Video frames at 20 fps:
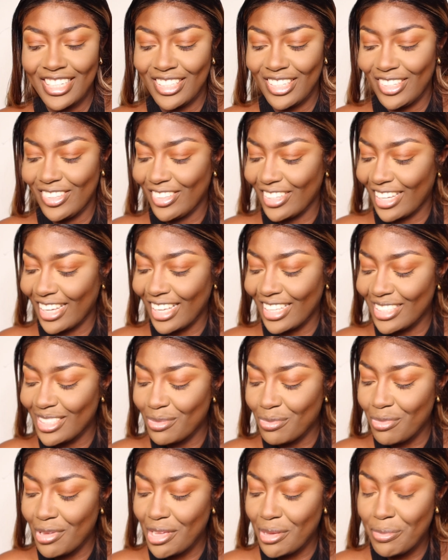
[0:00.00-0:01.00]
Look at
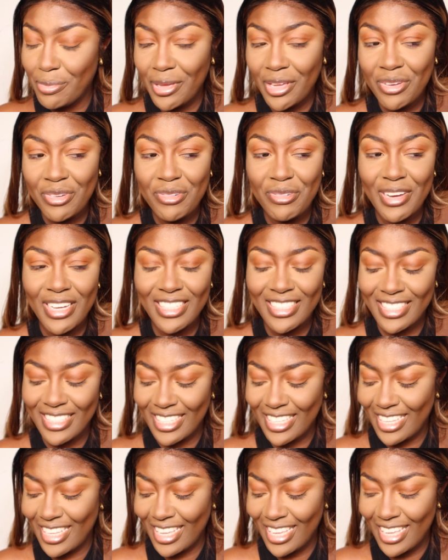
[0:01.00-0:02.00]
me being
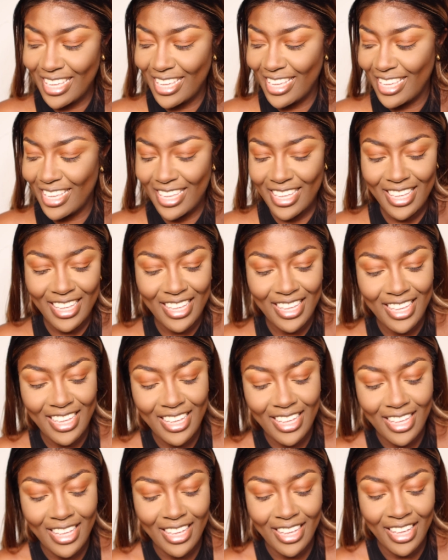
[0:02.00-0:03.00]

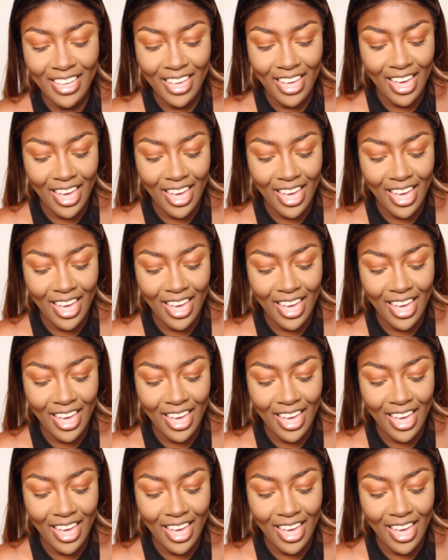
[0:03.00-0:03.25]
risky.